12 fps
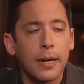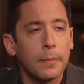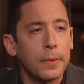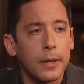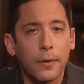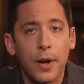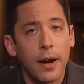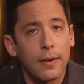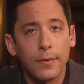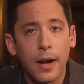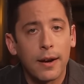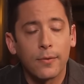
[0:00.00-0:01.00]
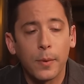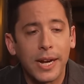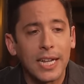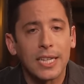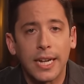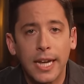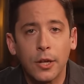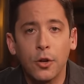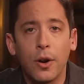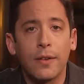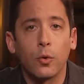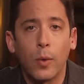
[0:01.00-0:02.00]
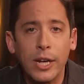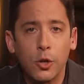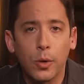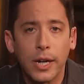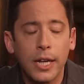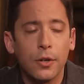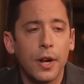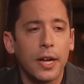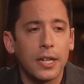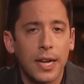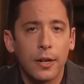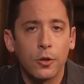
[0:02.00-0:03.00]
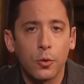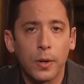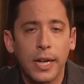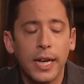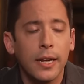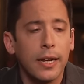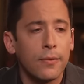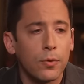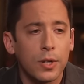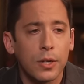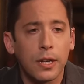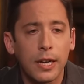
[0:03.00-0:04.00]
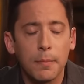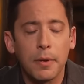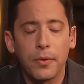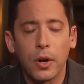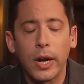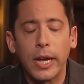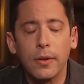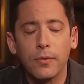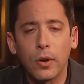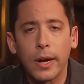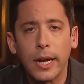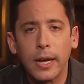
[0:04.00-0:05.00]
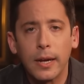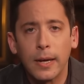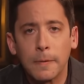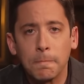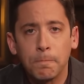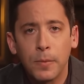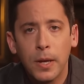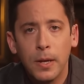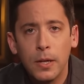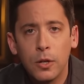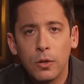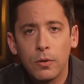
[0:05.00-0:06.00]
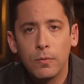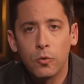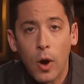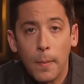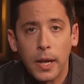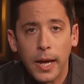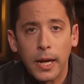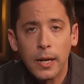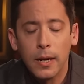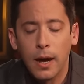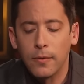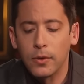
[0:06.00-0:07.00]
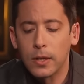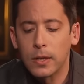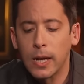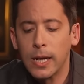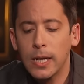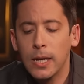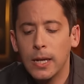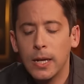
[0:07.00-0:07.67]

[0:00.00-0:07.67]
Um, you know, not ev not everyone gets a kid. You don't have a right to a kid. You're not entitled to a kid. Infertility can be very very um, troubling, obviously.